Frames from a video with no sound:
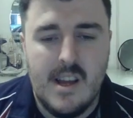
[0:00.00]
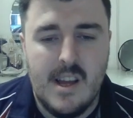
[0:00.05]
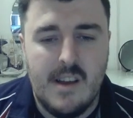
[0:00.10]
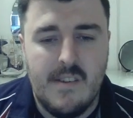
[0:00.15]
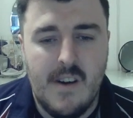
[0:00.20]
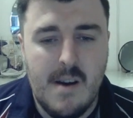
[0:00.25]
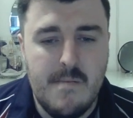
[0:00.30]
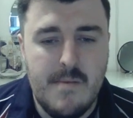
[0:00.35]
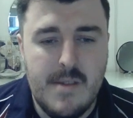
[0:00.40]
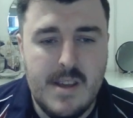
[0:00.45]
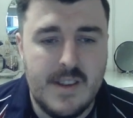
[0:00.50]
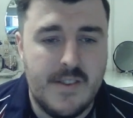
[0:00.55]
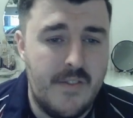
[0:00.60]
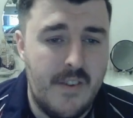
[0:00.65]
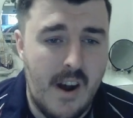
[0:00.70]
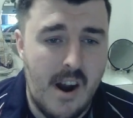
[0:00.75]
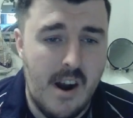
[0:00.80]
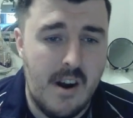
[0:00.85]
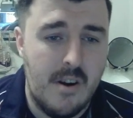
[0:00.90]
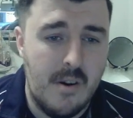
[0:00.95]
If I'm this
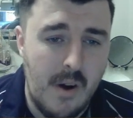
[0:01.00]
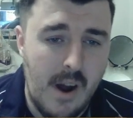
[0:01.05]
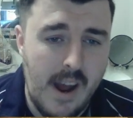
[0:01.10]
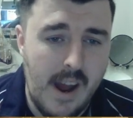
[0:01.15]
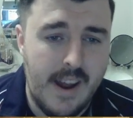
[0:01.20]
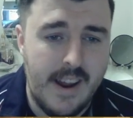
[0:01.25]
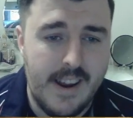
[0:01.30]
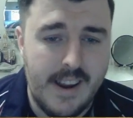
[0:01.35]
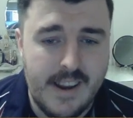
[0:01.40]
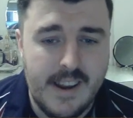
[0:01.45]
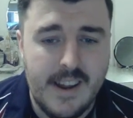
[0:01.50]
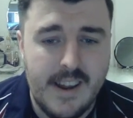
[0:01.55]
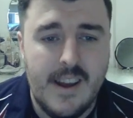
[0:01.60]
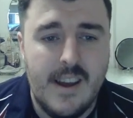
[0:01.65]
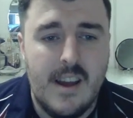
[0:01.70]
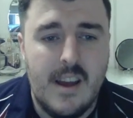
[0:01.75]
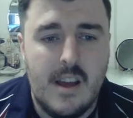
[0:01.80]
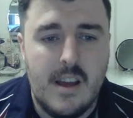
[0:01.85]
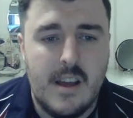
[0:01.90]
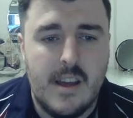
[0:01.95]
far away,
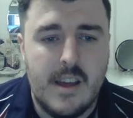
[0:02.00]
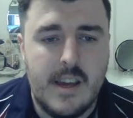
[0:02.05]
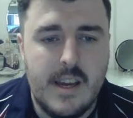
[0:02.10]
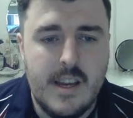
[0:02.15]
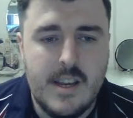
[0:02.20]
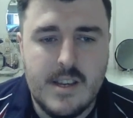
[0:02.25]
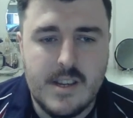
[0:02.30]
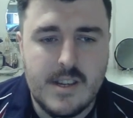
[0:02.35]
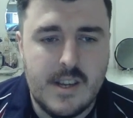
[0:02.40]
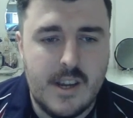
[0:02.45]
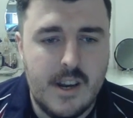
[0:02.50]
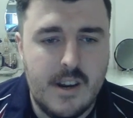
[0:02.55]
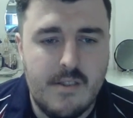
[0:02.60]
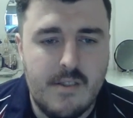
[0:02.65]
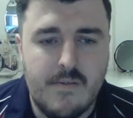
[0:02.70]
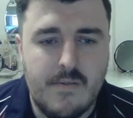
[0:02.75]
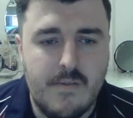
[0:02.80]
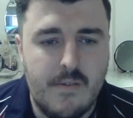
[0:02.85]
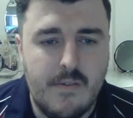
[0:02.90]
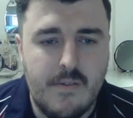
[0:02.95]
he's just going
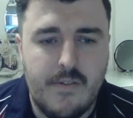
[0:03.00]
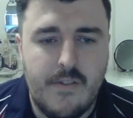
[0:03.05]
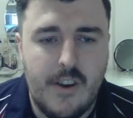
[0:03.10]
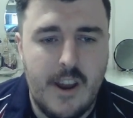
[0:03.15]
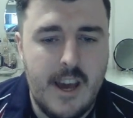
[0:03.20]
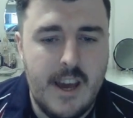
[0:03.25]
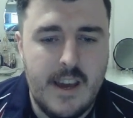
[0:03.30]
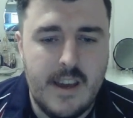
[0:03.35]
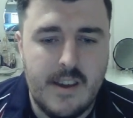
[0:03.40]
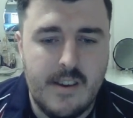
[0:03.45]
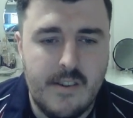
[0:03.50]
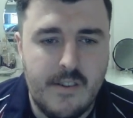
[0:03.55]
to flee,